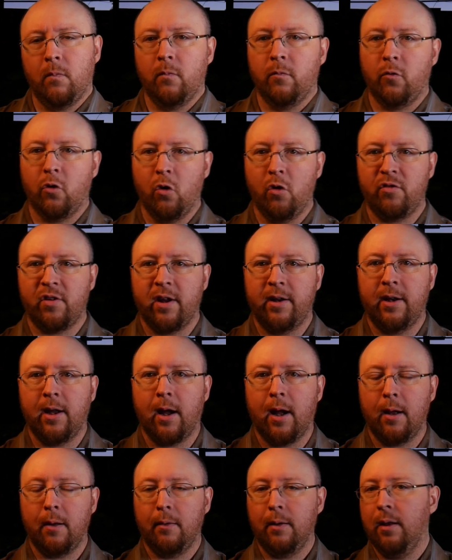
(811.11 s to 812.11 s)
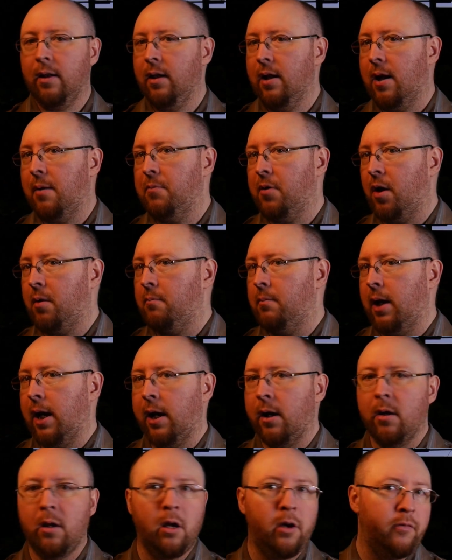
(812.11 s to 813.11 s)
Of course, I'm not made
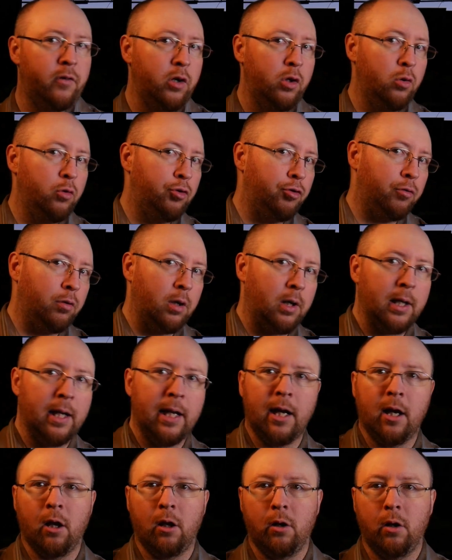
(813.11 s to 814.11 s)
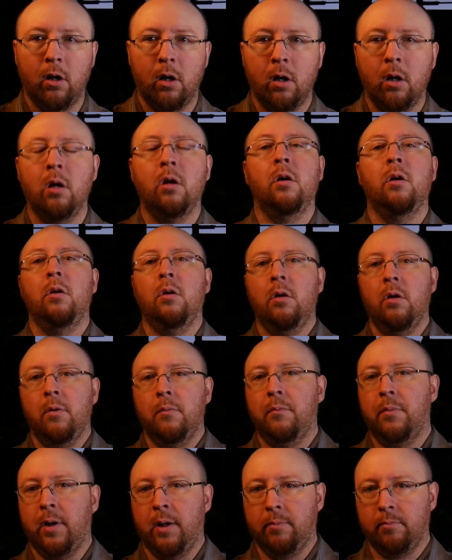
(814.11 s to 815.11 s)
of a neutral clay color,
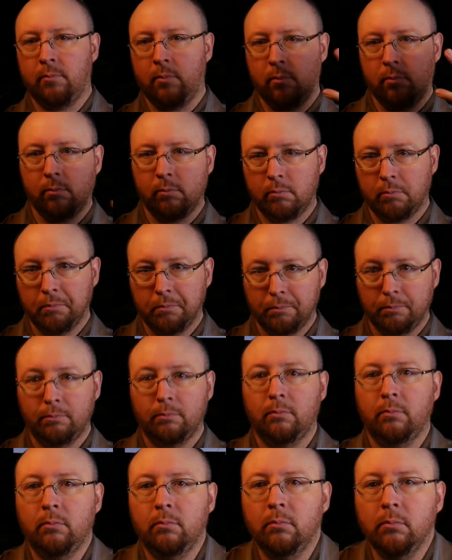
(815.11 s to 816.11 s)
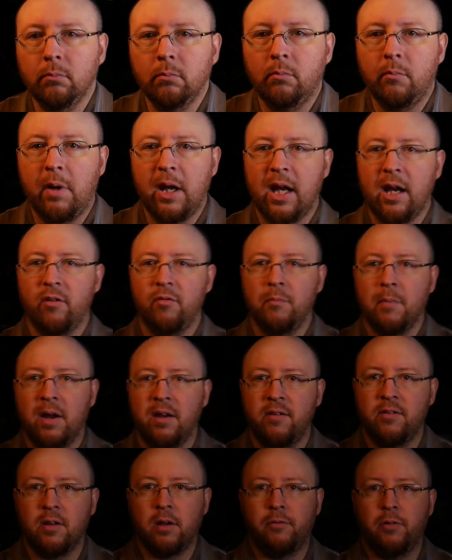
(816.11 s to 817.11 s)
but may give
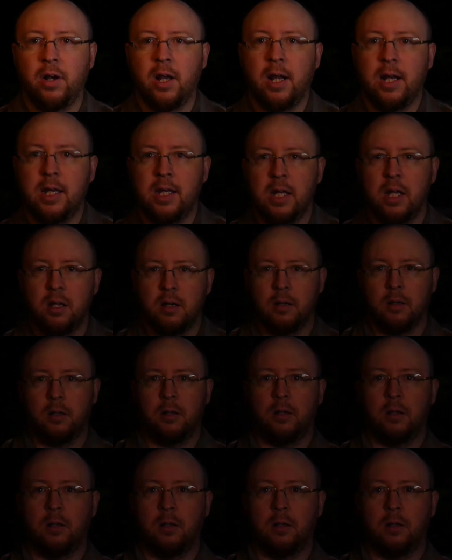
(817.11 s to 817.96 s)
myself an idea.